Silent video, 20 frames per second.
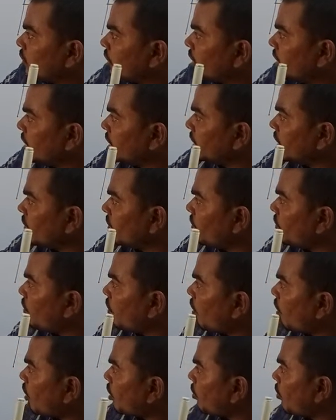in the
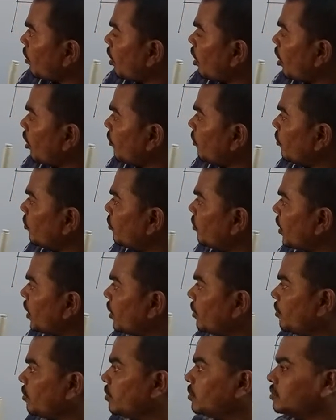form of
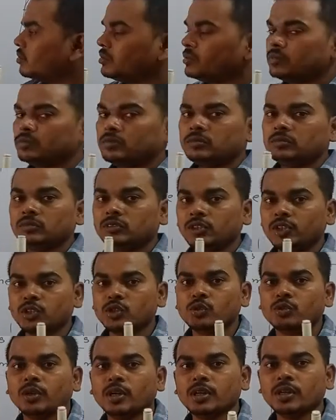wave. Dear
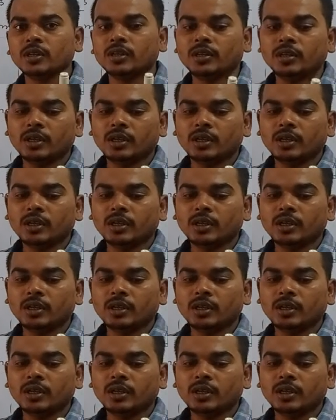student,